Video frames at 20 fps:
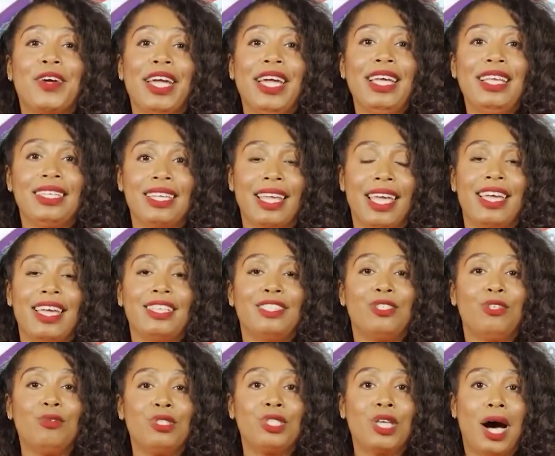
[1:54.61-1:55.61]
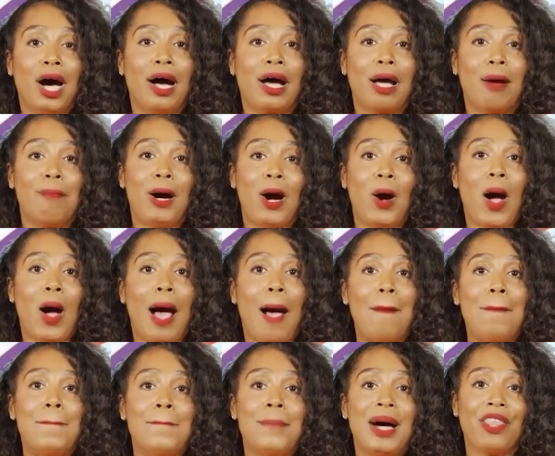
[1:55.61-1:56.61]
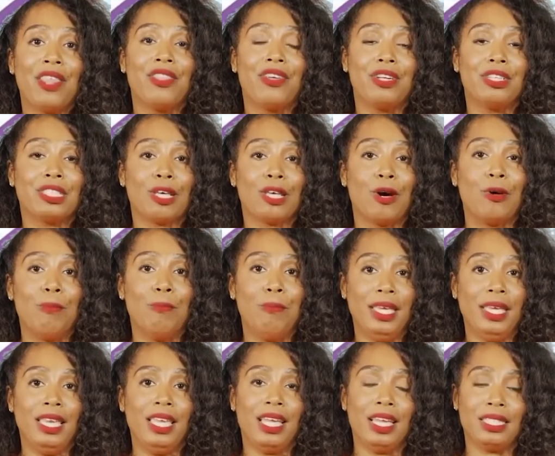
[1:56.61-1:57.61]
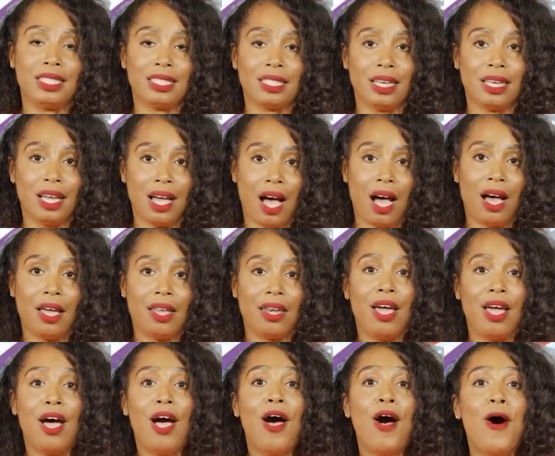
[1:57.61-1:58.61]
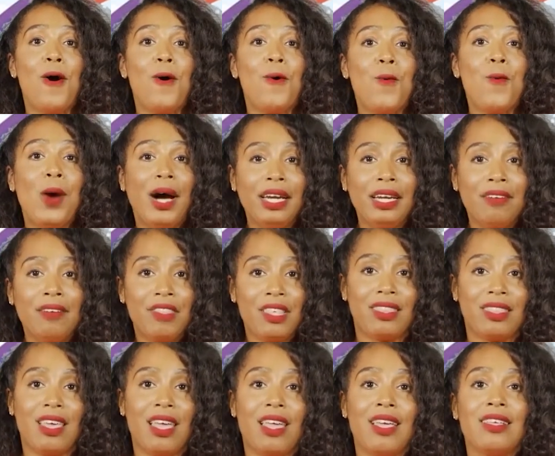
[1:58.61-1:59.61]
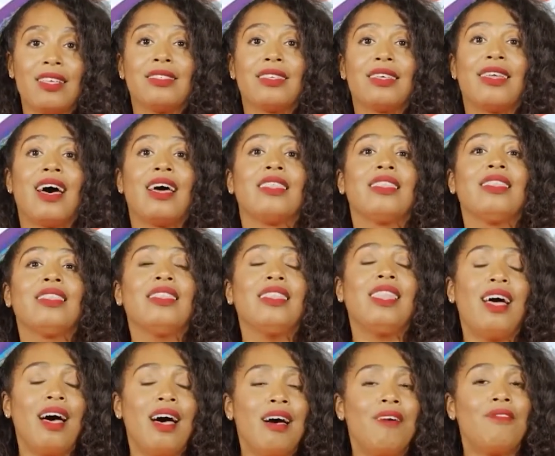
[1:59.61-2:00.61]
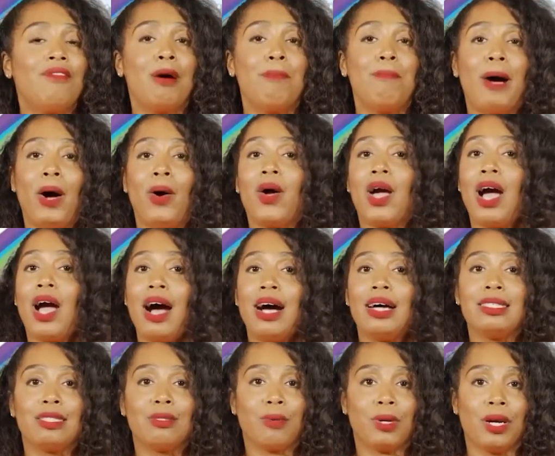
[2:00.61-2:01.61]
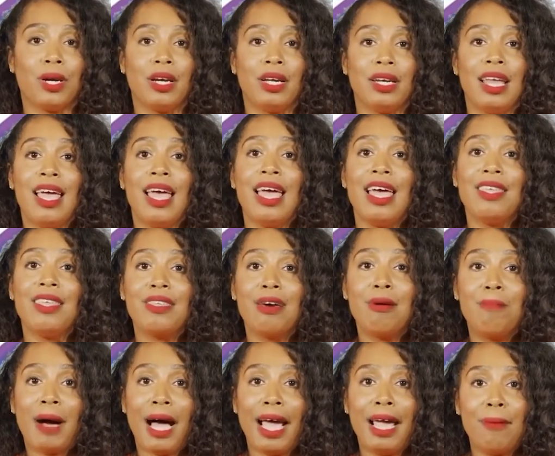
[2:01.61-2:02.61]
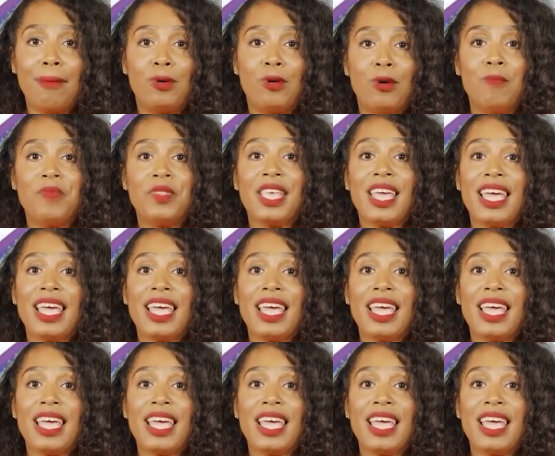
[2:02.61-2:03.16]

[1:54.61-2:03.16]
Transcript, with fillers: great day to talk about a mother's obedience to God. One of the things that I love about God's Word and the Bible